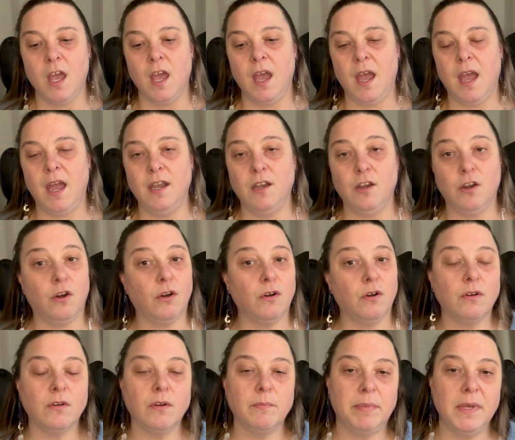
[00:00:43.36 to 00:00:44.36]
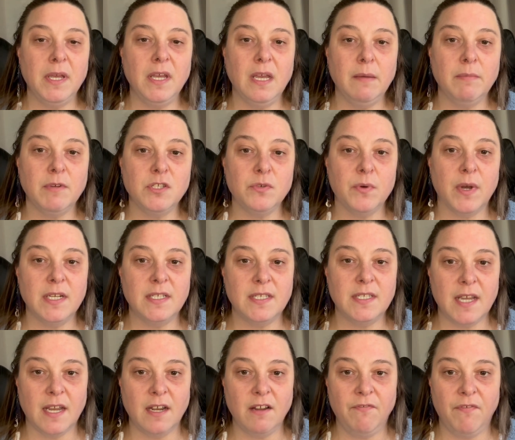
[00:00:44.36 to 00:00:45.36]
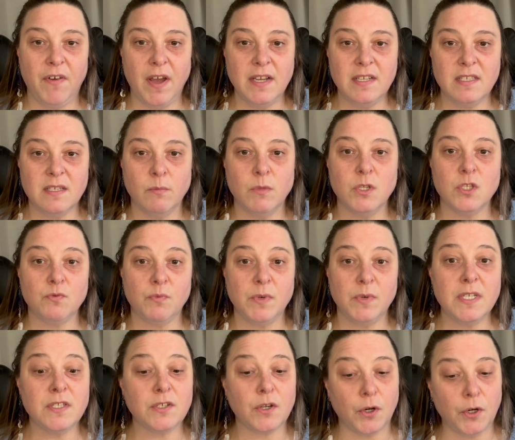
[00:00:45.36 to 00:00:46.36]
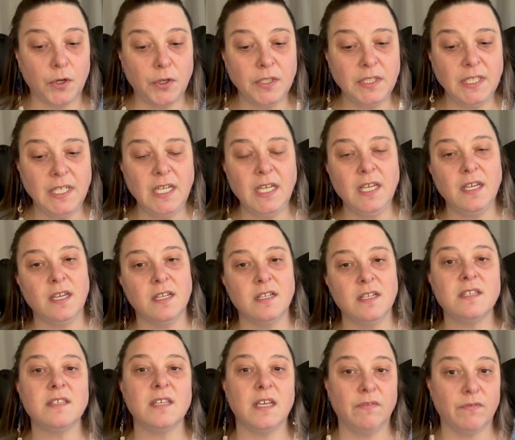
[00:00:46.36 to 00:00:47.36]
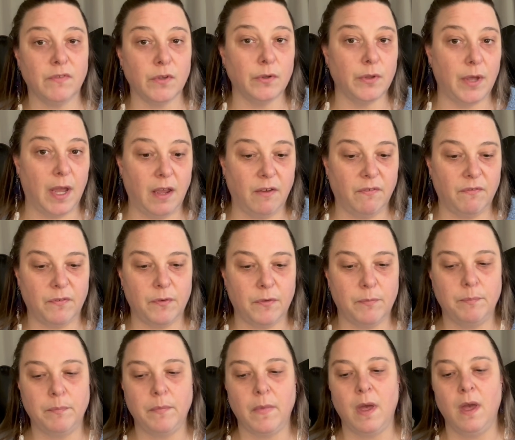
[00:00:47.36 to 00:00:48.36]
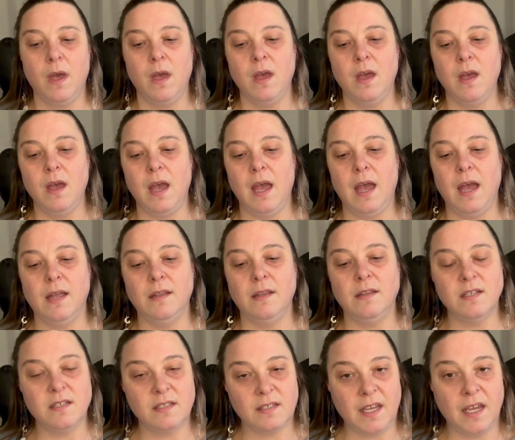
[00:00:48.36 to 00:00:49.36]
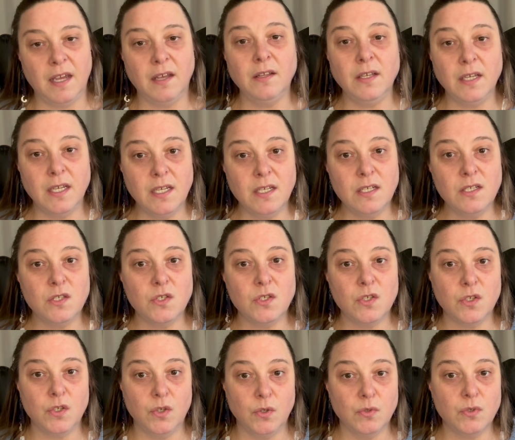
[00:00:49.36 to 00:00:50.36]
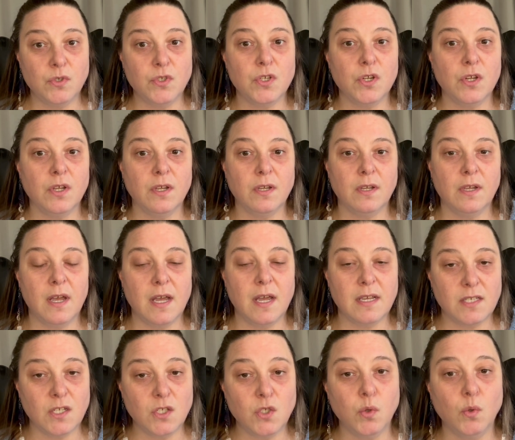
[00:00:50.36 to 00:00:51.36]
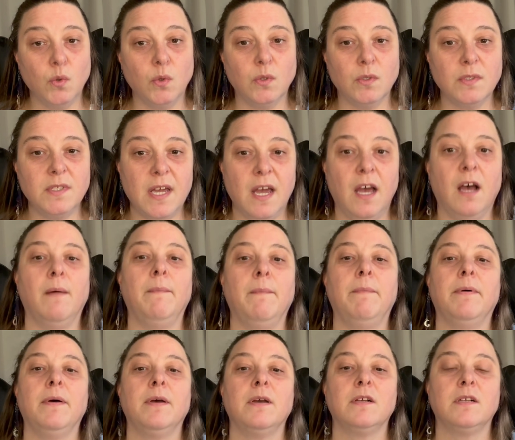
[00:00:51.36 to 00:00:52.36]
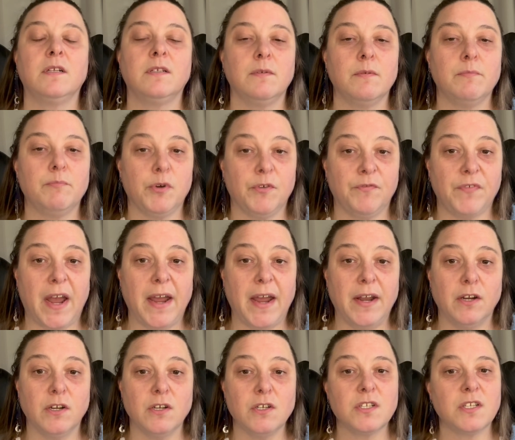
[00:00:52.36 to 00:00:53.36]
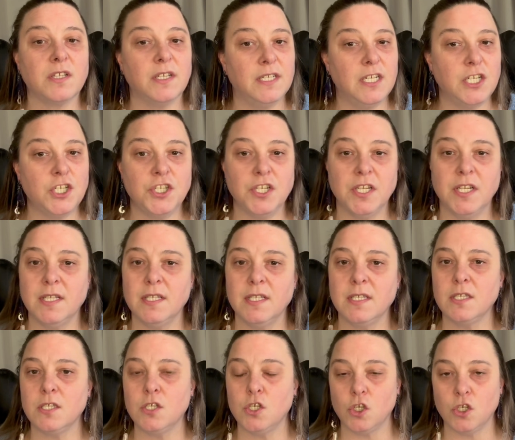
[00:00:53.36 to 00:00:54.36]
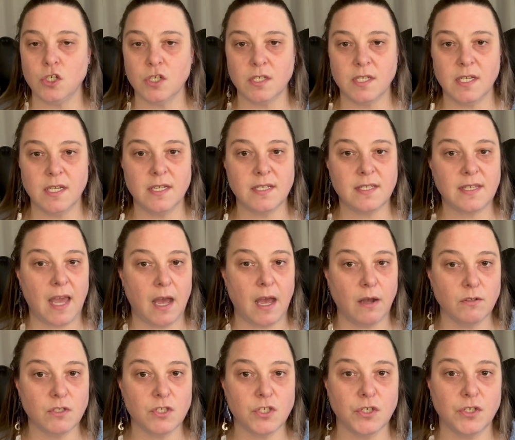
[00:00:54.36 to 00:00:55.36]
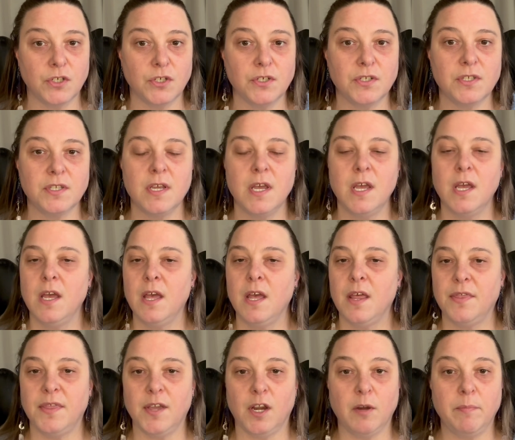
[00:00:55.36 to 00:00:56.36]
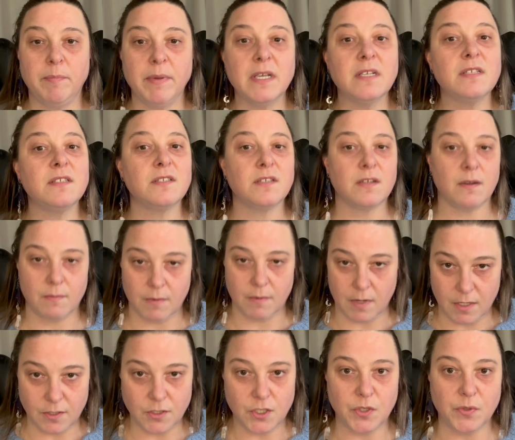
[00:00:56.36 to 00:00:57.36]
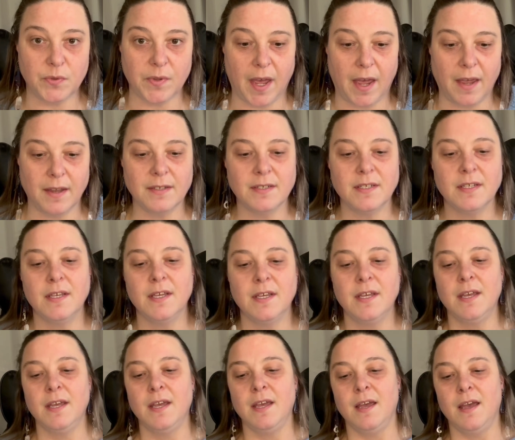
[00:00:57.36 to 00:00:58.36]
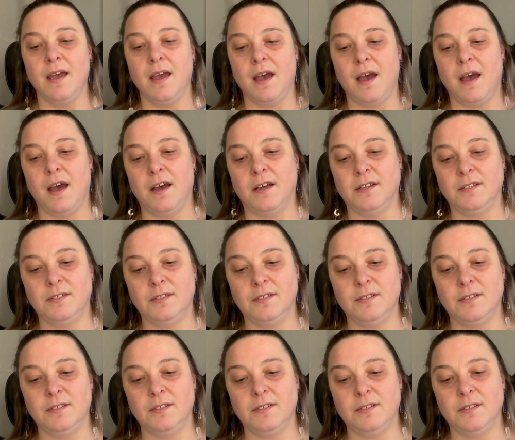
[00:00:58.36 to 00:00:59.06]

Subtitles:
And being able to identify someone's risk early can save their life. And the scale is used as a tool to help providers, clinicians, nurses, counselors, therapists do that.